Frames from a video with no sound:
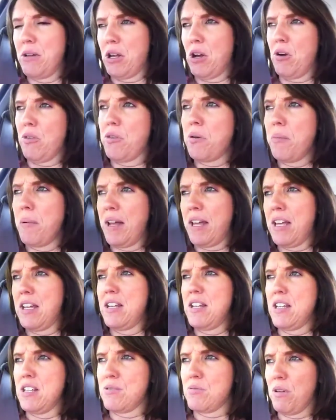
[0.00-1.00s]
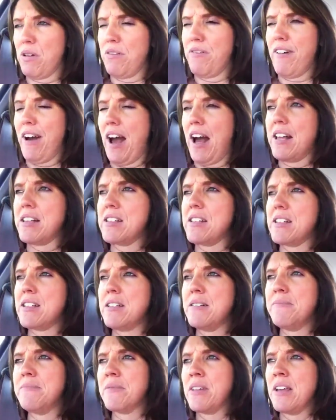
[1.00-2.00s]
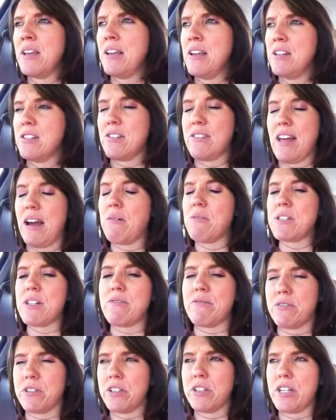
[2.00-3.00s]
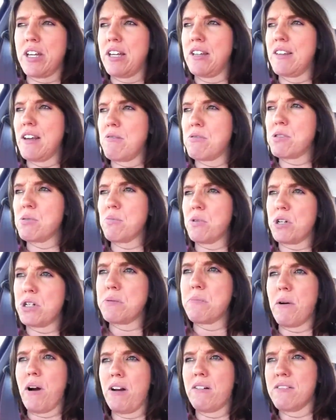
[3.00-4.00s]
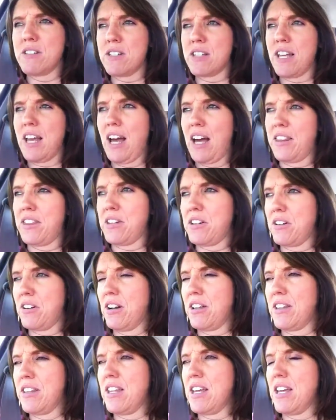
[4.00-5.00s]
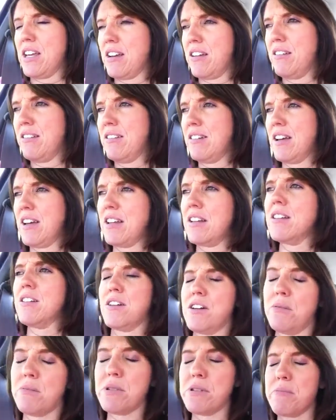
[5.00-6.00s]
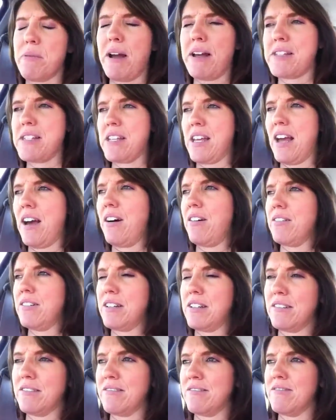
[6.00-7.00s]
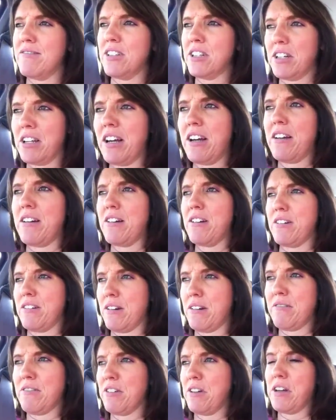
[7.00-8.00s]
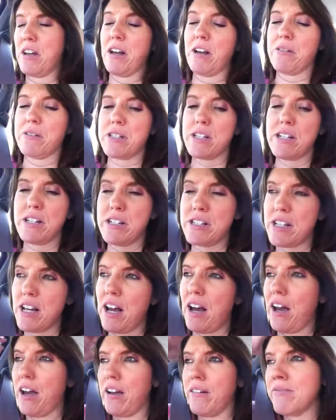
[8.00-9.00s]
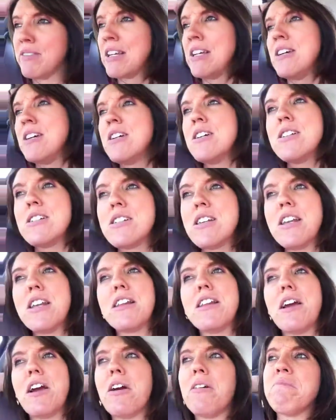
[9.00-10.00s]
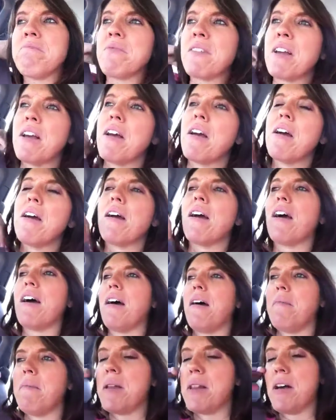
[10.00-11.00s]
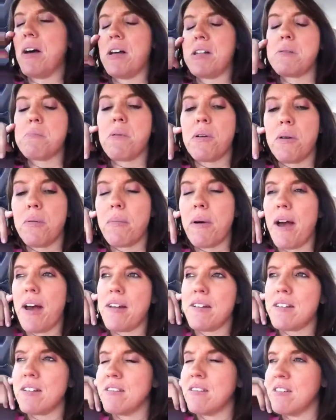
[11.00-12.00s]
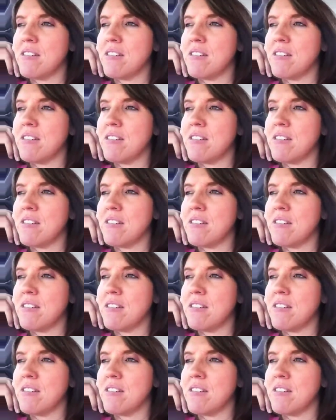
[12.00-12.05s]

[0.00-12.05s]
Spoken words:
going through my kidneys really fast. So that was the worst part, was the catheter, I think, and then almost passing out and not feeling like I was going to die sitting there in the hospital. But